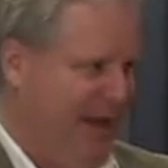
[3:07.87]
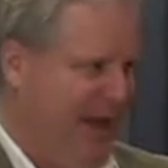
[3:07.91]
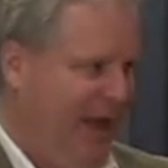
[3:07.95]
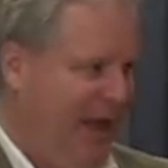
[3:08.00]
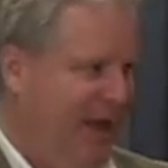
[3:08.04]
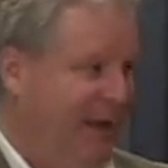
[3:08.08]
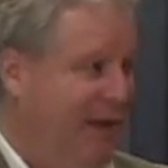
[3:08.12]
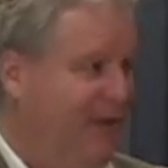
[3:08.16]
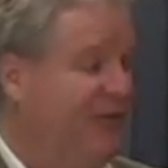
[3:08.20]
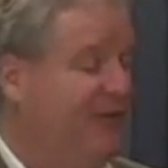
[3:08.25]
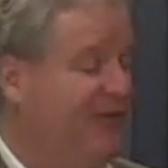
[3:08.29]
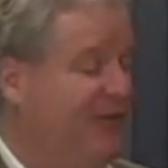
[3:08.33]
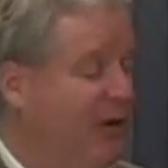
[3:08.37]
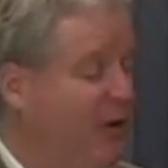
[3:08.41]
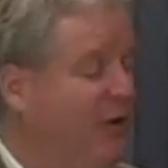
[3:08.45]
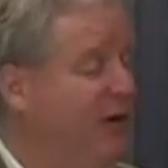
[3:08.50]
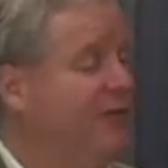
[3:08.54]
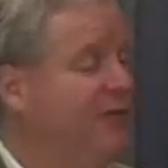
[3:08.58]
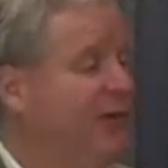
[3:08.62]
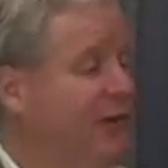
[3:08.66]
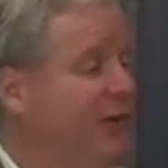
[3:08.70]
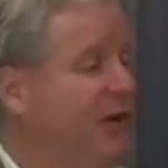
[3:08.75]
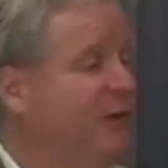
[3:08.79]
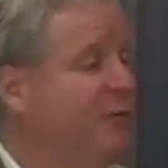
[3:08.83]
And it's very,
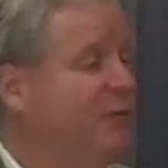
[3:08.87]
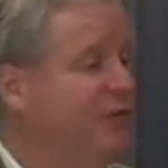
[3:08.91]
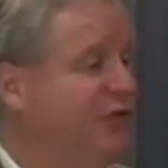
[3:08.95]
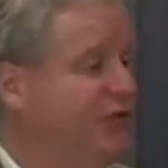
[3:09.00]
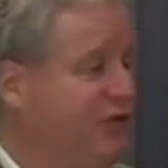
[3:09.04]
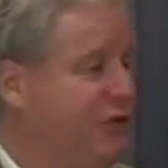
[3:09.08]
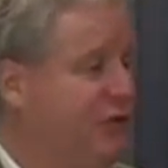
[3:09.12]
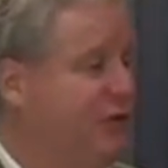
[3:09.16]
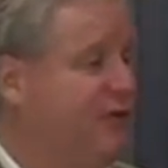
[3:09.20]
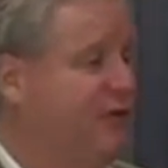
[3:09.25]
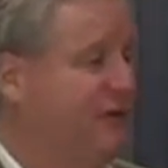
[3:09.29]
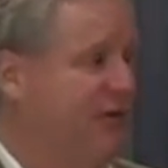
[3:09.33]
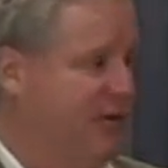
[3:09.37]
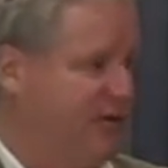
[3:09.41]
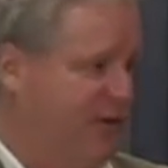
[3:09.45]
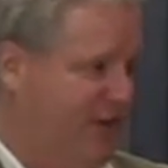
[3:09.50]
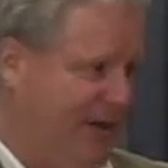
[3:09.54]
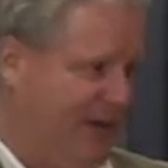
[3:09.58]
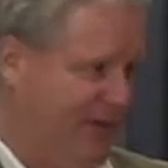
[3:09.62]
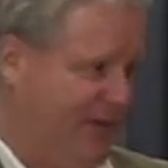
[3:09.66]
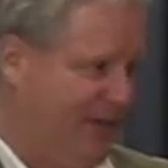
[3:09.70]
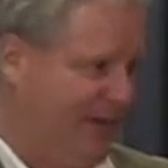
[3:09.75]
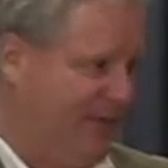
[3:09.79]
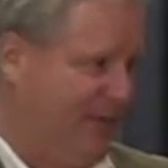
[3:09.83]
very mature
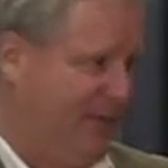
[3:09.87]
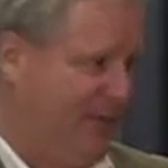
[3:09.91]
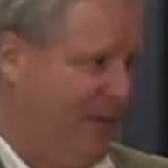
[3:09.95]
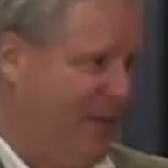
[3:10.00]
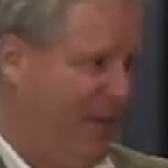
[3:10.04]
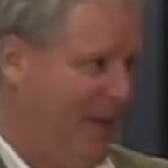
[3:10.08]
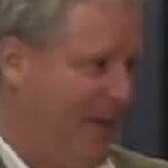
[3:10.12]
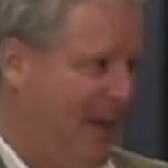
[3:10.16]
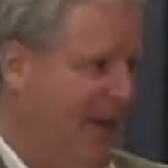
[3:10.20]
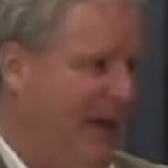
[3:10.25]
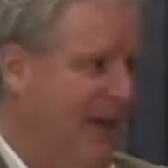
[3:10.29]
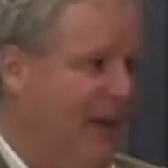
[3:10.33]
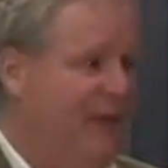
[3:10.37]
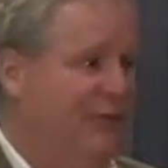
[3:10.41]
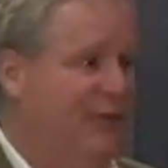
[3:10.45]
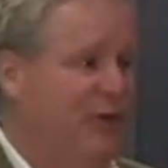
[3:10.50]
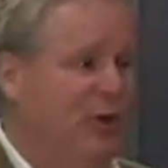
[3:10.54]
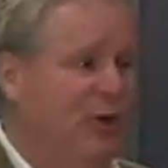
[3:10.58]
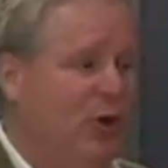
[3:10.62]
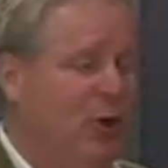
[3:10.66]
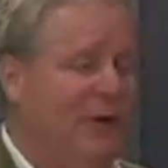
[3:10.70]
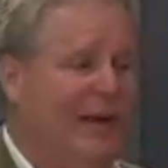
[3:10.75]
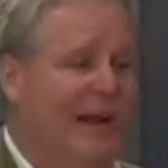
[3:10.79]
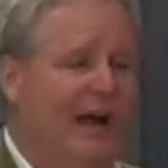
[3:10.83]
fundraising. If you
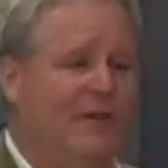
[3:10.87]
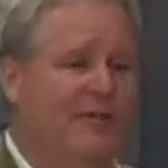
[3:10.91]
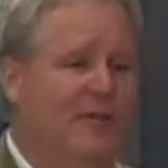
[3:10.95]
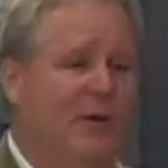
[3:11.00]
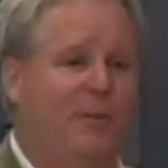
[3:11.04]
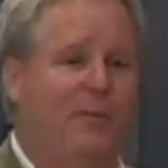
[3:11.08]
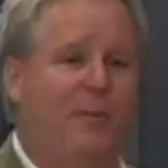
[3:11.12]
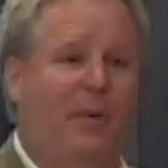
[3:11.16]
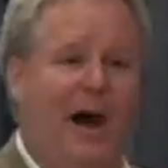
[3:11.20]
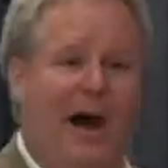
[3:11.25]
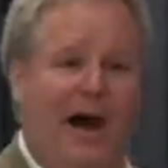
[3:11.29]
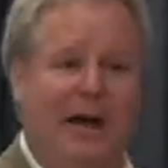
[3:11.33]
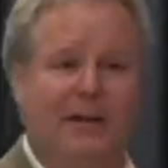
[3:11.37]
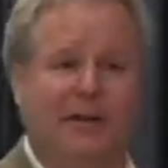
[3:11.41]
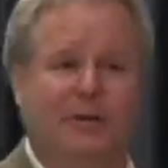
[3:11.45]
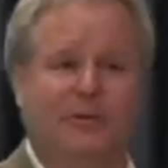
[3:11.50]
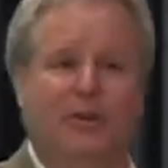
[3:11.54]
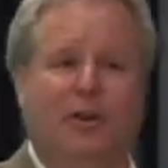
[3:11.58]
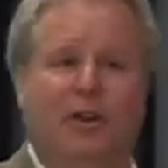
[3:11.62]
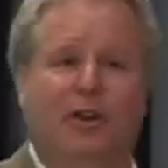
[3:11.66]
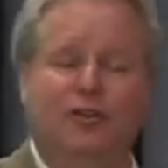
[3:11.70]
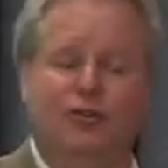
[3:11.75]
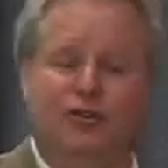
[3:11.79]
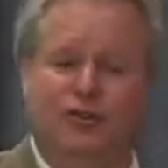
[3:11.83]
don't have the bottom
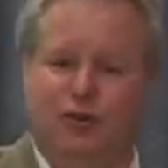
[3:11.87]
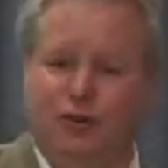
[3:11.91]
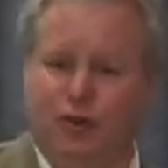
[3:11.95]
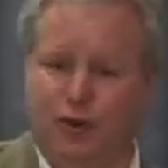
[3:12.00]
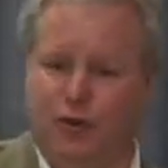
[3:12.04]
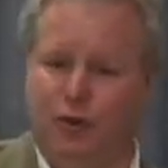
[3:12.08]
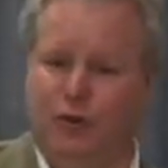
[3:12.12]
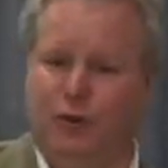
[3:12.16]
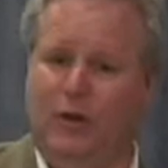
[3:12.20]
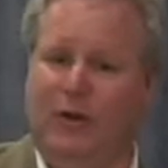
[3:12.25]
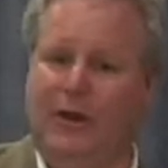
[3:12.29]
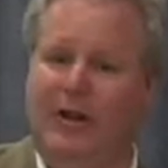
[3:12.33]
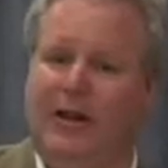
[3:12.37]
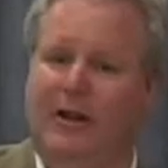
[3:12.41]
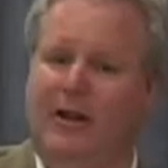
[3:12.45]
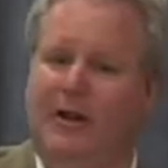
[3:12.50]
two